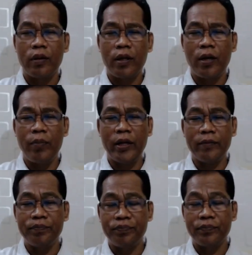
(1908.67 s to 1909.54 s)
Amen.
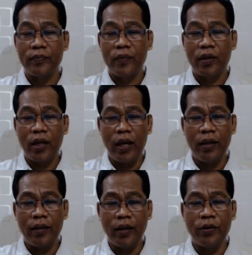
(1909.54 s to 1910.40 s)
Okay,
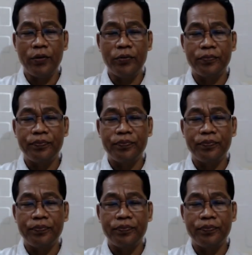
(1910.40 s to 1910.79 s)
thank you.